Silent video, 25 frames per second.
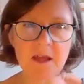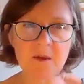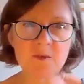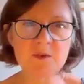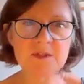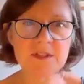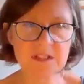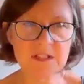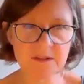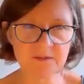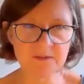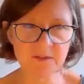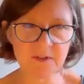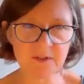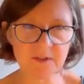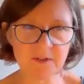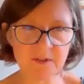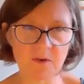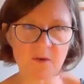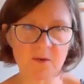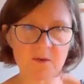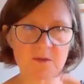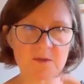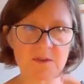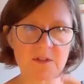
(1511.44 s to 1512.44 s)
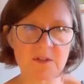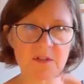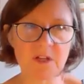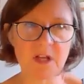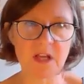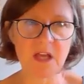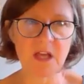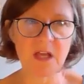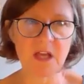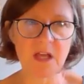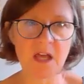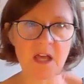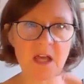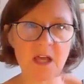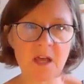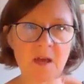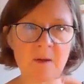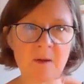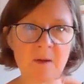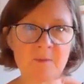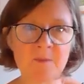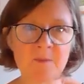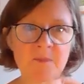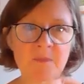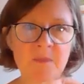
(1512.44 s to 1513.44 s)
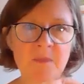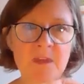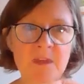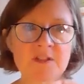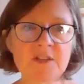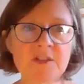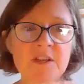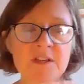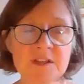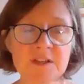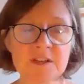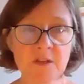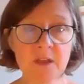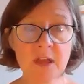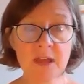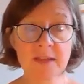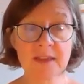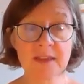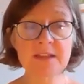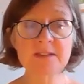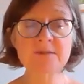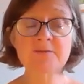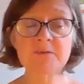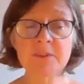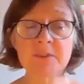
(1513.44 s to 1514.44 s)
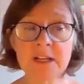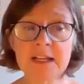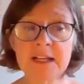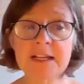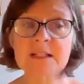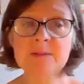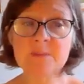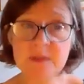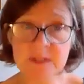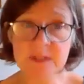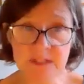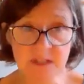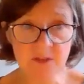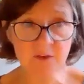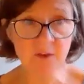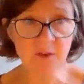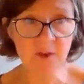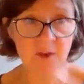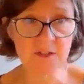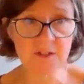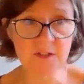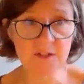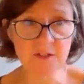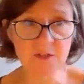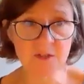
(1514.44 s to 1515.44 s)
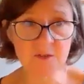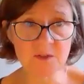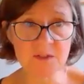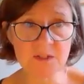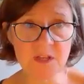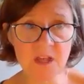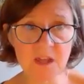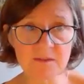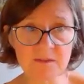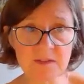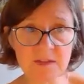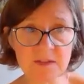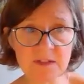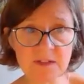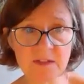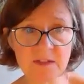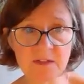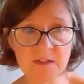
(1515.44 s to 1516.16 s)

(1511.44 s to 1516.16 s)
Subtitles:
was difficult, just so that that's really specific to your service,